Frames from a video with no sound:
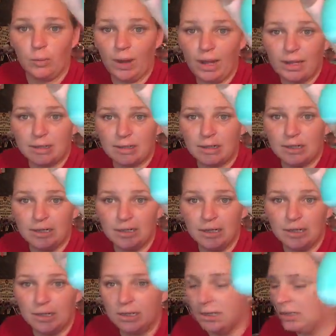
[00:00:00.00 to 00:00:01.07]
wet.
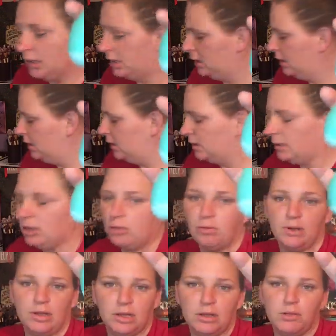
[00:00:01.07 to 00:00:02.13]
This
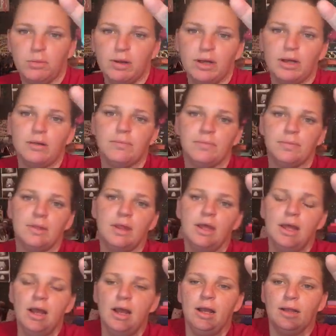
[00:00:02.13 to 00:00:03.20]
one is wet.
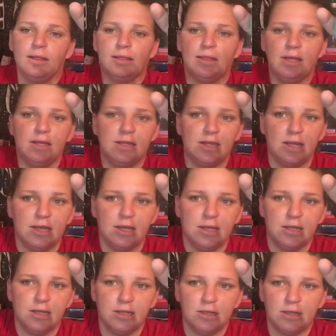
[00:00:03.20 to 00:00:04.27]
This
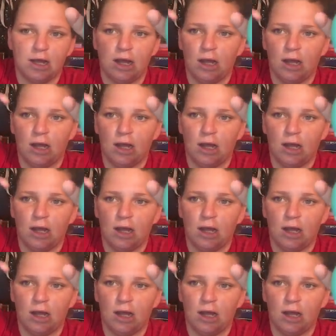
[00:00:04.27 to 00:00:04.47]
is